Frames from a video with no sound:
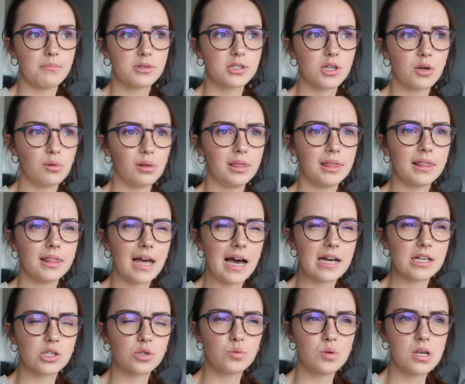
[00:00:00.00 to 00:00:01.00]
So
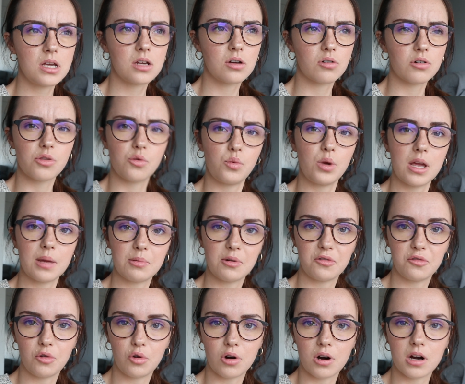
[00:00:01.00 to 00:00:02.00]
last week or the week
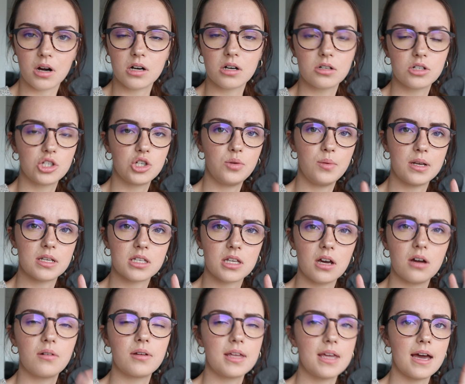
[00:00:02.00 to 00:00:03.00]
before, 2 weeks
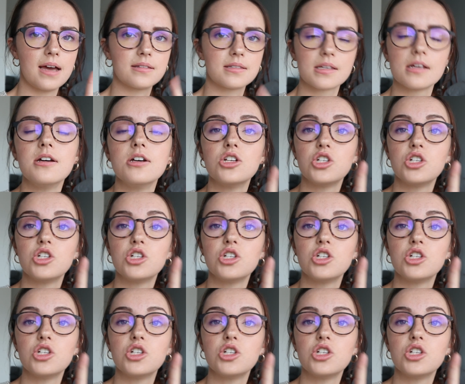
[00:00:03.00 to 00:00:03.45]
ago, yes,